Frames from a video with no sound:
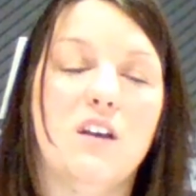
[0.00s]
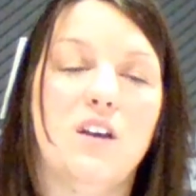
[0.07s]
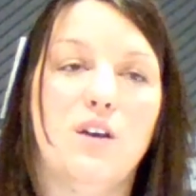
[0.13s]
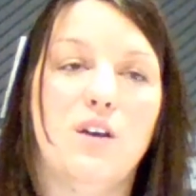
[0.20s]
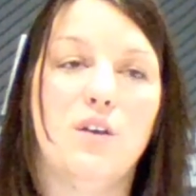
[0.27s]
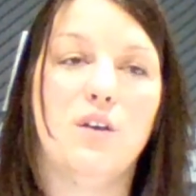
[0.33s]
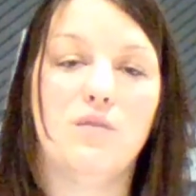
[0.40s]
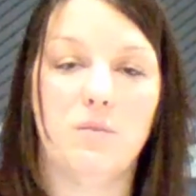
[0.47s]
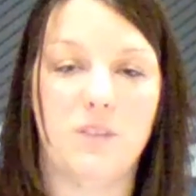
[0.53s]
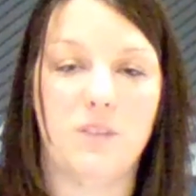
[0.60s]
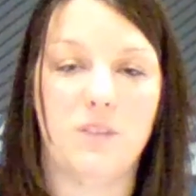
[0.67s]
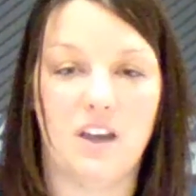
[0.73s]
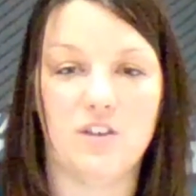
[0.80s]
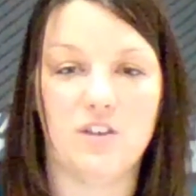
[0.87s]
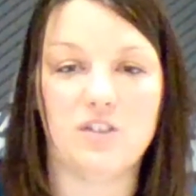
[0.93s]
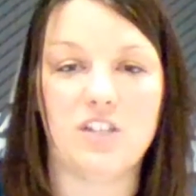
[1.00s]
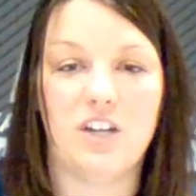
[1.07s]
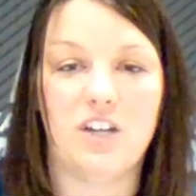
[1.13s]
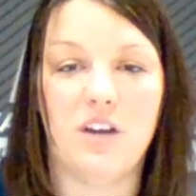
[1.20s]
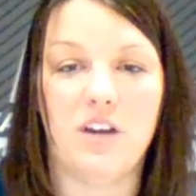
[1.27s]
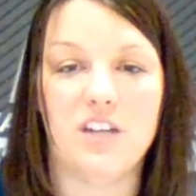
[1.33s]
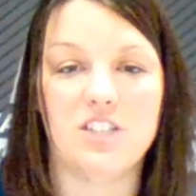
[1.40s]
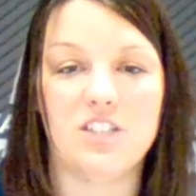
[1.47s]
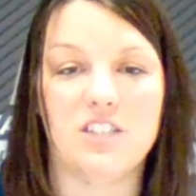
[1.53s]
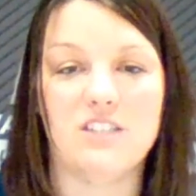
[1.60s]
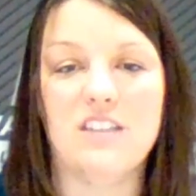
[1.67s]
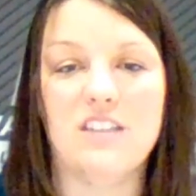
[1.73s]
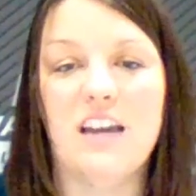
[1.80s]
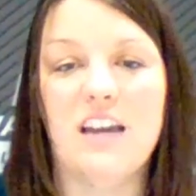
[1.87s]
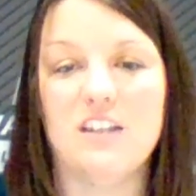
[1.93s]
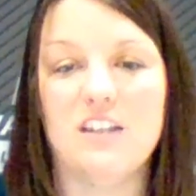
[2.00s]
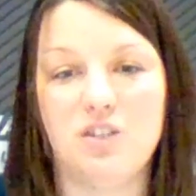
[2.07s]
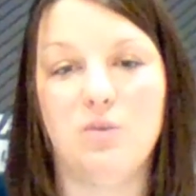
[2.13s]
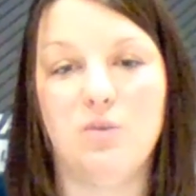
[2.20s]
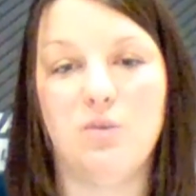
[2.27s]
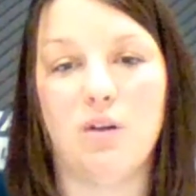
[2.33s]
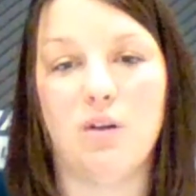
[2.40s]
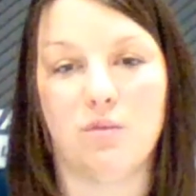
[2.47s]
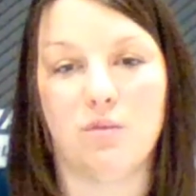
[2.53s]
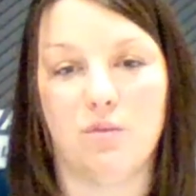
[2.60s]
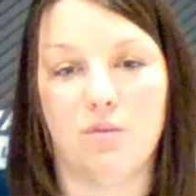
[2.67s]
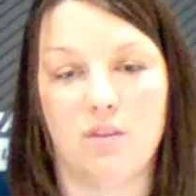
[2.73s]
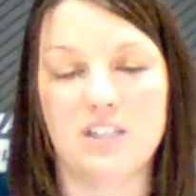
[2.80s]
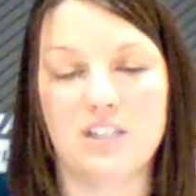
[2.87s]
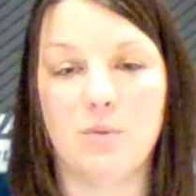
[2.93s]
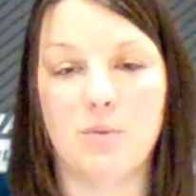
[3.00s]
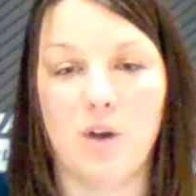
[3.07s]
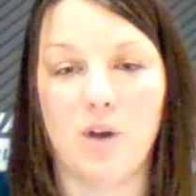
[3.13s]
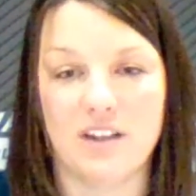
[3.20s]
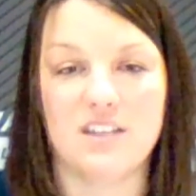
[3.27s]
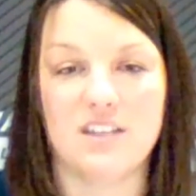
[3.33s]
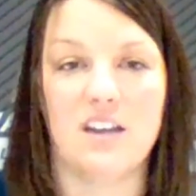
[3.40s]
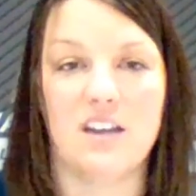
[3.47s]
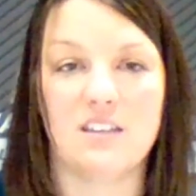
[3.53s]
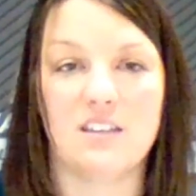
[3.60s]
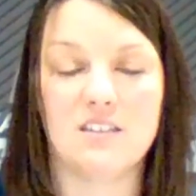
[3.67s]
from the other generations as you go through this process?